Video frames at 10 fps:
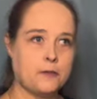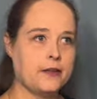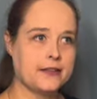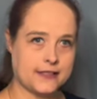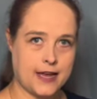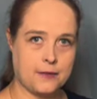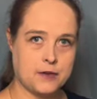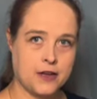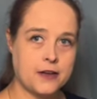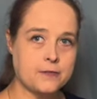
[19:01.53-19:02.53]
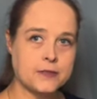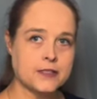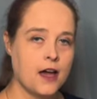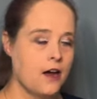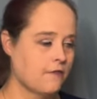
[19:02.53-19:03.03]
When the time comes,
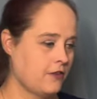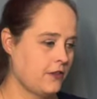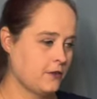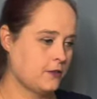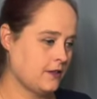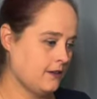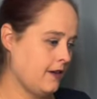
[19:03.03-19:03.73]
for those